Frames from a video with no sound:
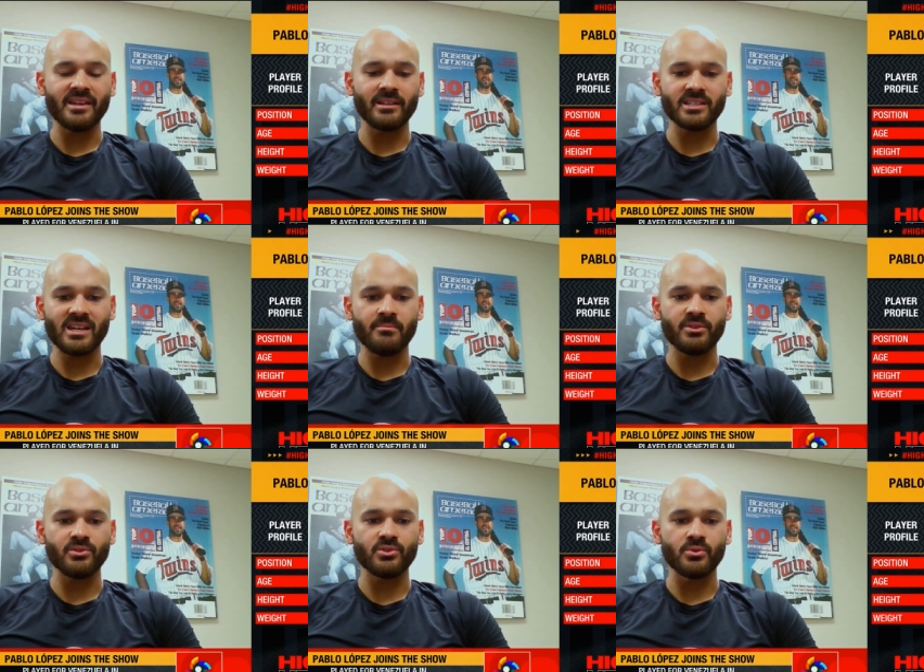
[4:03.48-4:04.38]
AL
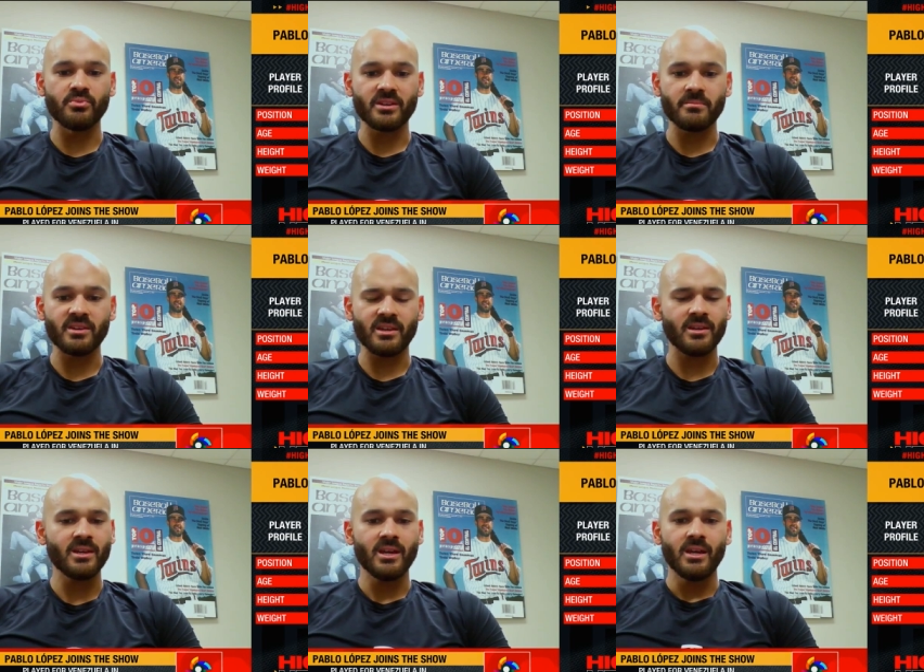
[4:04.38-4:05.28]
champion to bring
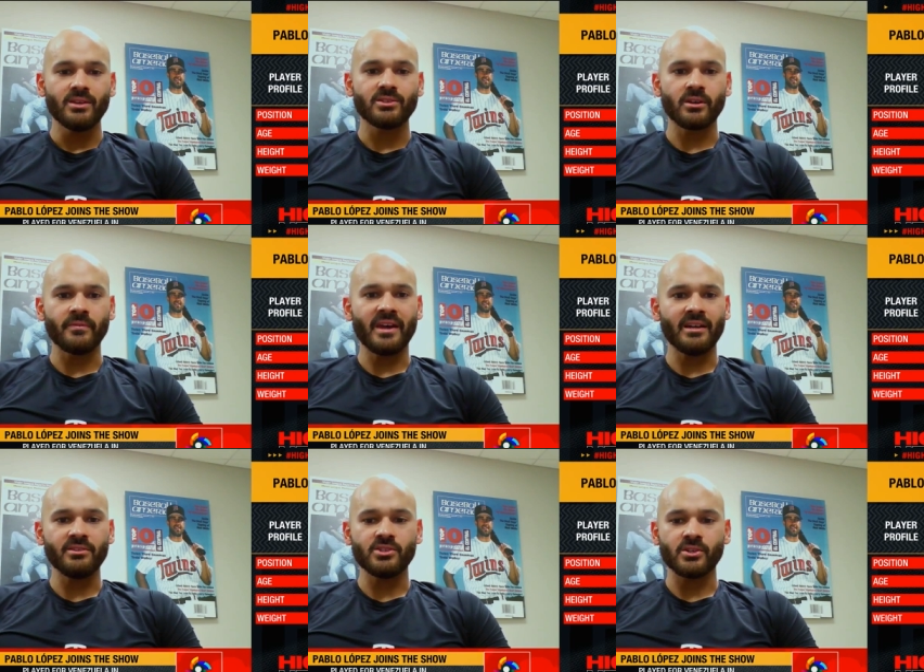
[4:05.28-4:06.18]
me. So
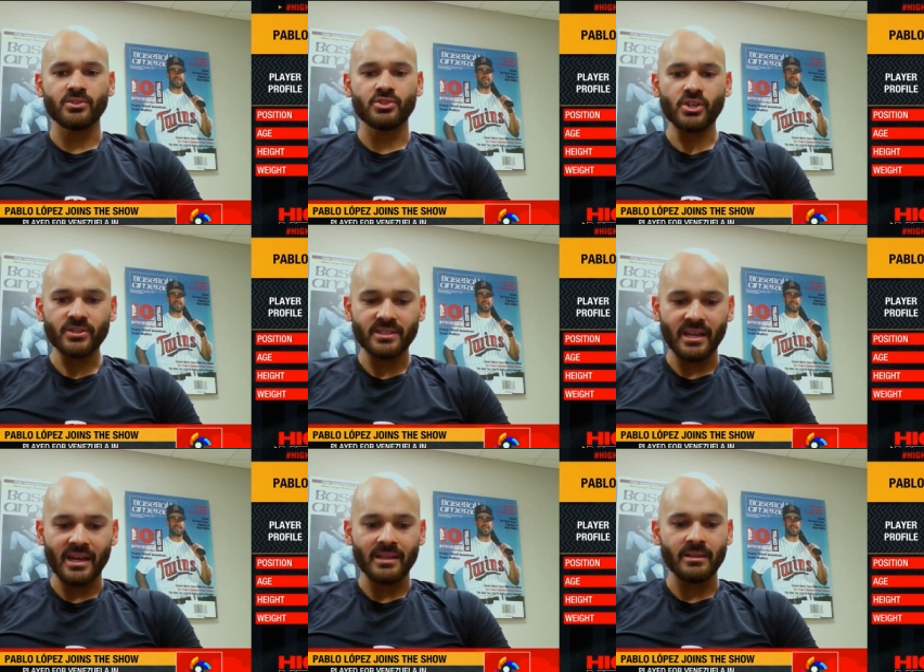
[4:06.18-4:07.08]
that just just
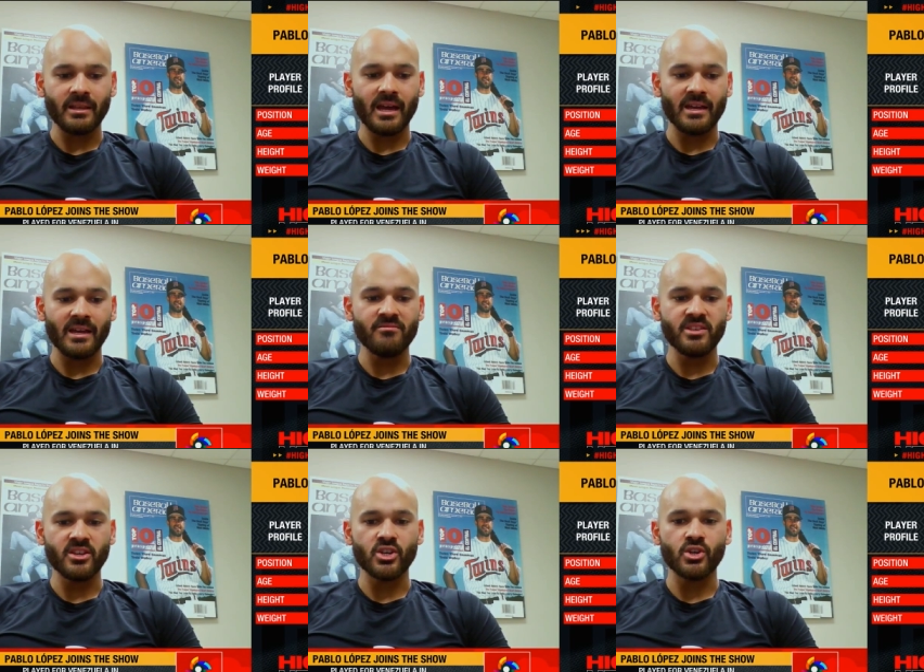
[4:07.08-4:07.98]
that uh, gave me
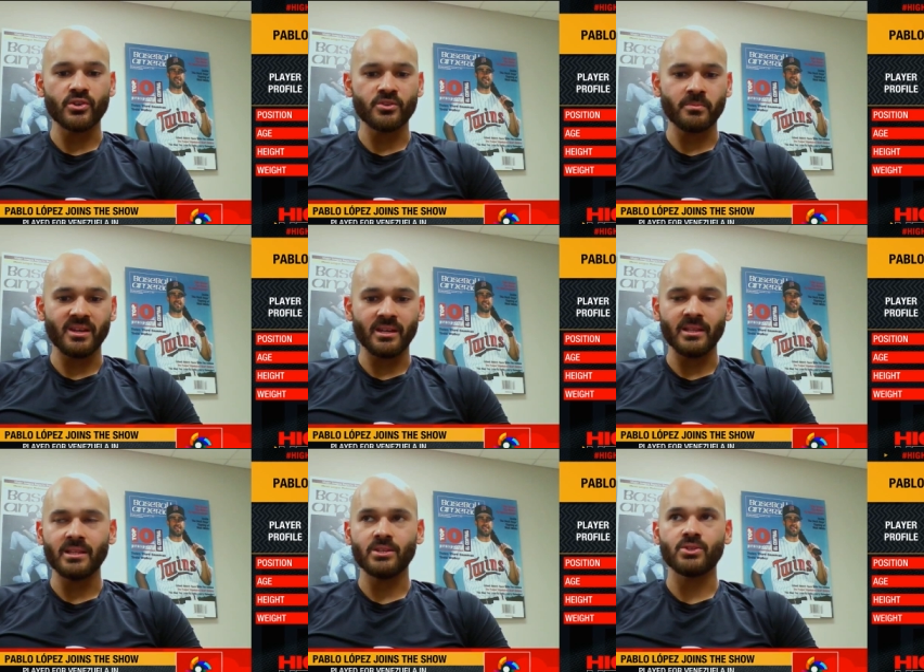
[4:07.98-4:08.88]
the
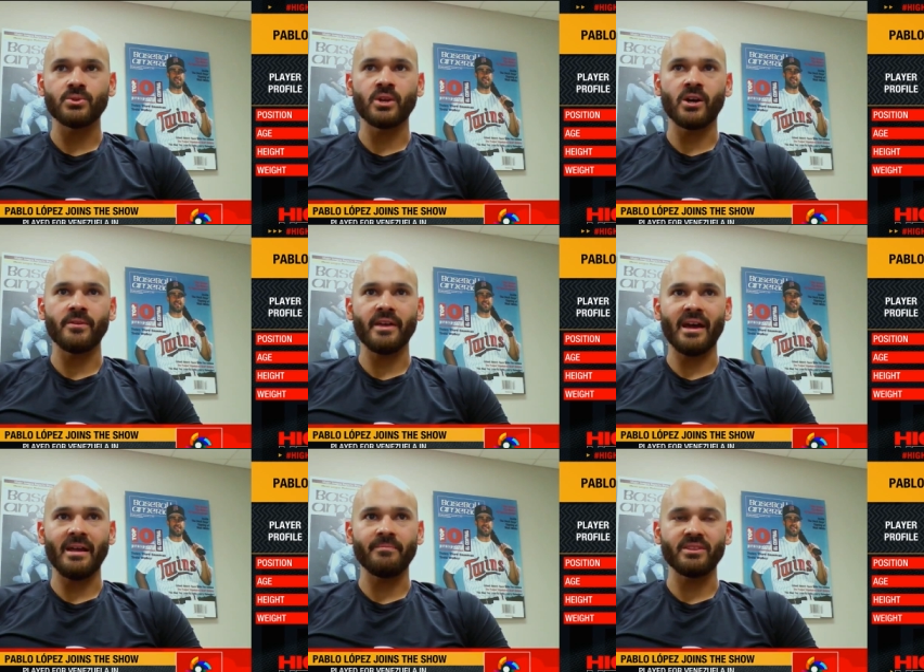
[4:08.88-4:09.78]
encouragement to know
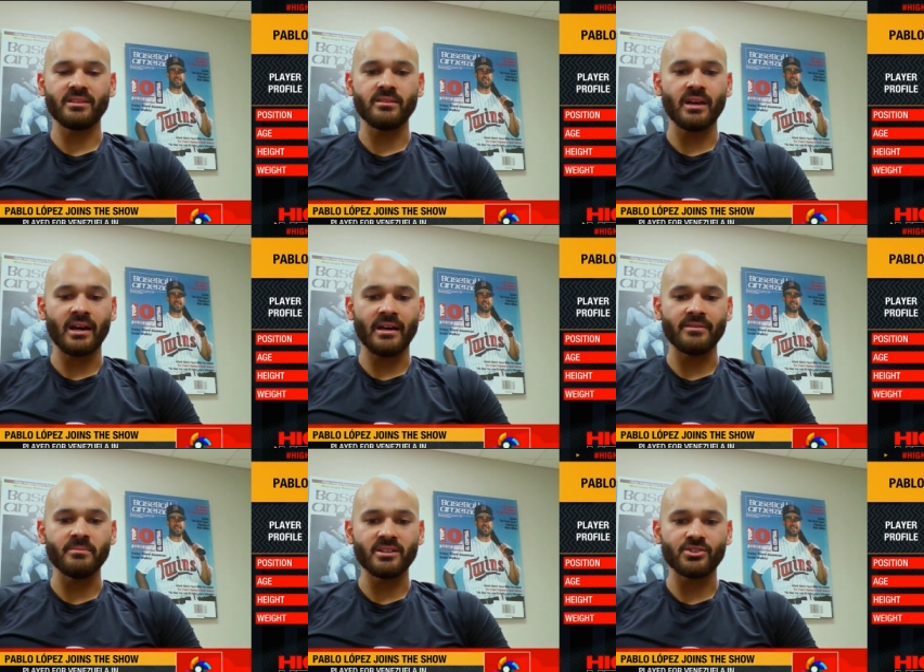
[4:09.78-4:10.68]
that uh,
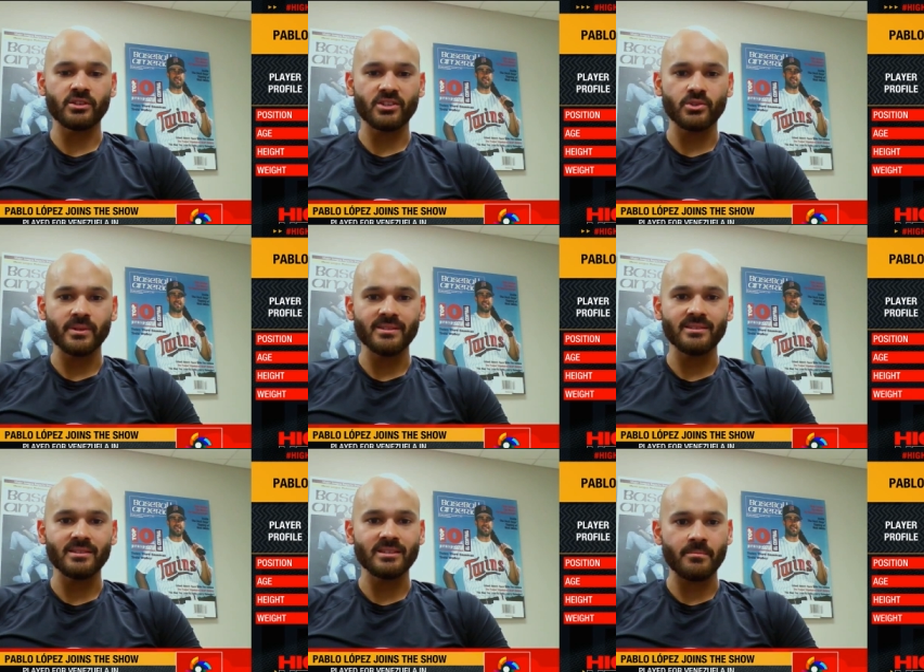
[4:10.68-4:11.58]
the Minnesota Twins
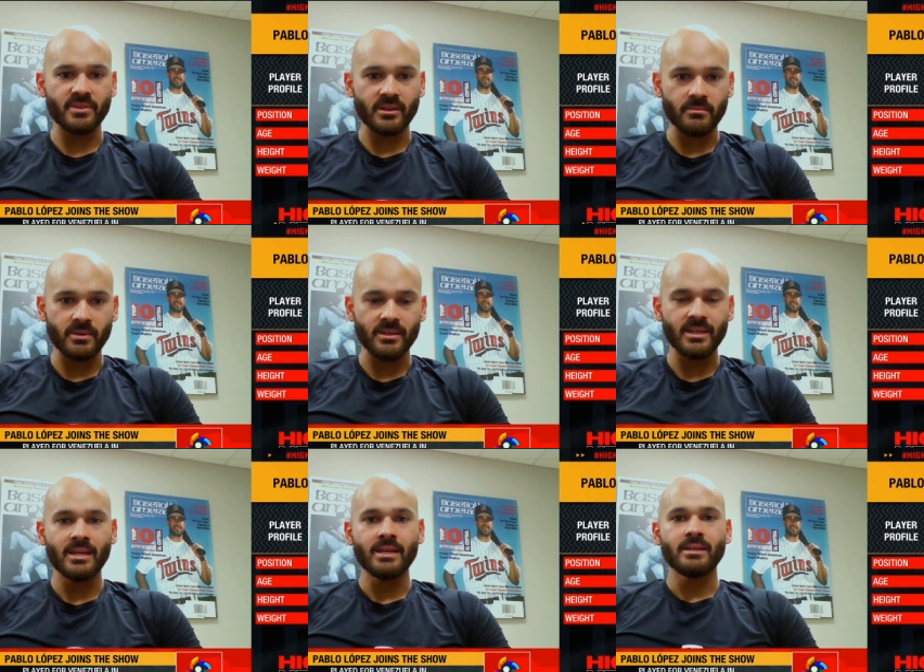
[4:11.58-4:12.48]
see something in me